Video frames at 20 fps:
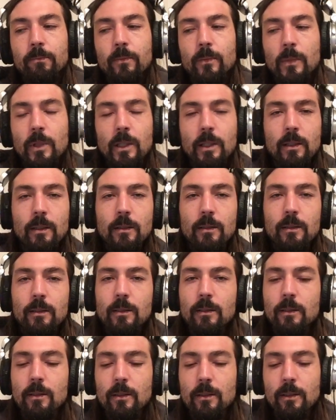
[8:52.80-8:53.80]

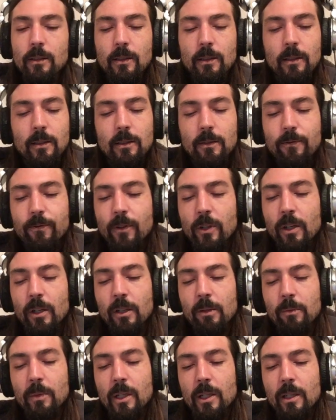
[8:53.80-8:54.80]
He's
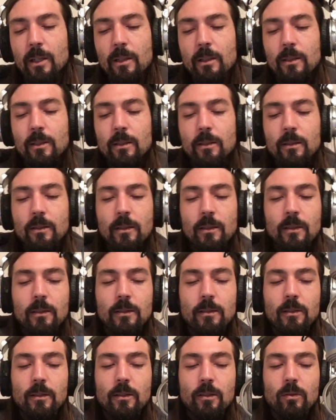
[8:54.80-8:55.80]
funny, man.
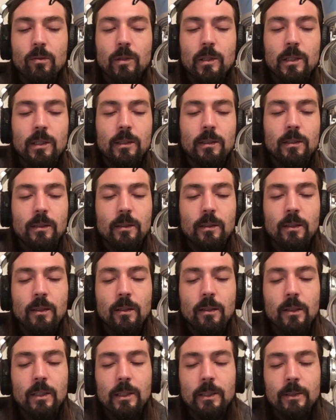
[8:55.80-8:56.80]
He's a good one.
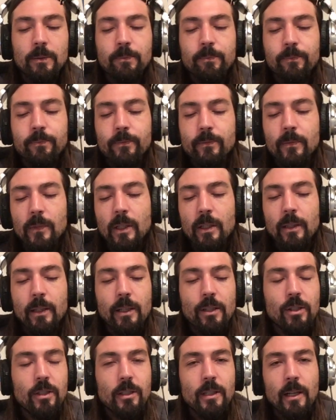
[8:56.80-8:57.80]
And they
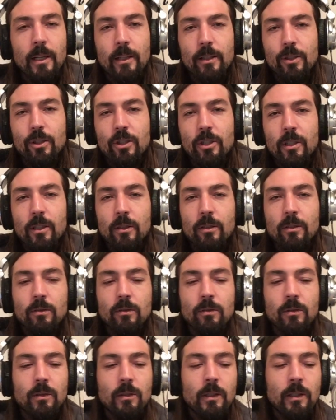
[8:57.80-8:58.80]
just kind of
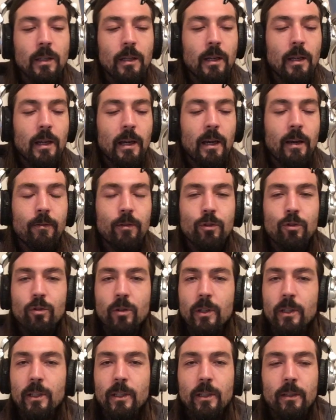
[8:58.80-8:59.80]
chill, have a
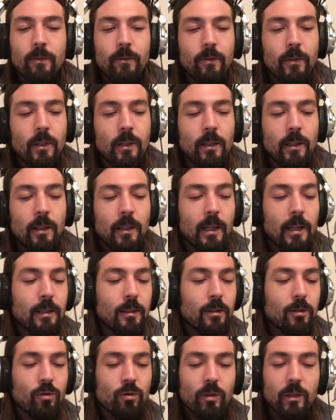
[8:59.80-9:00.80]
drink. If the
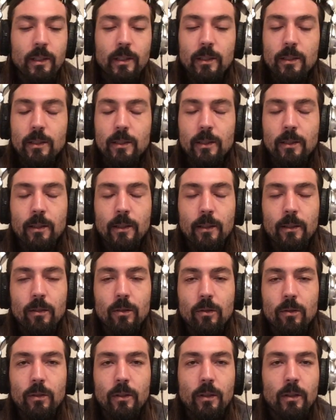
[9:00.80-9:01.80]
guest drinks,
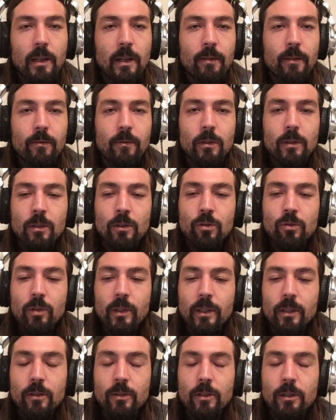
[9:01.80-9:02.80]
they'll have a
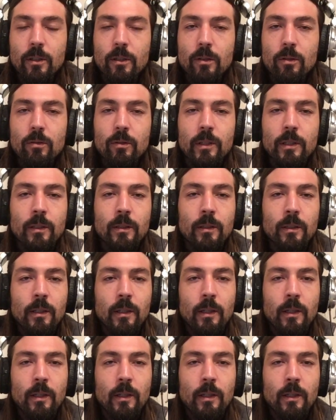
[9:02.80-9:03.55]
drink or so and